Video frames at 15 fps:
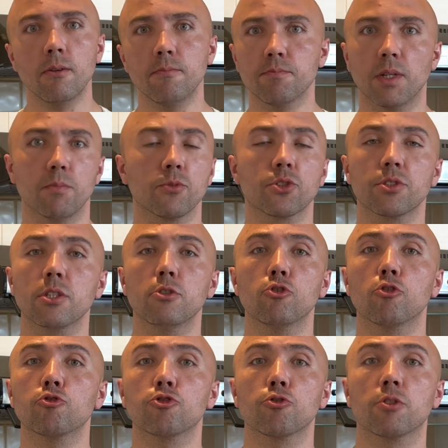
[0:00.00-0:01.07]
I'm still
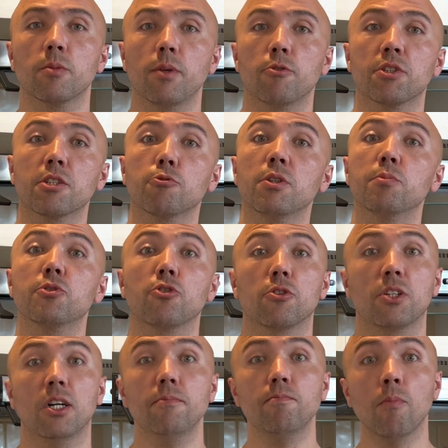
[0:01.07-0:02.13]
not sure about the cream
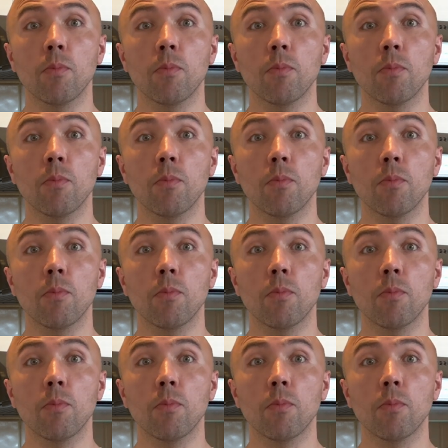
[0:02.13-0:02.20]
soda.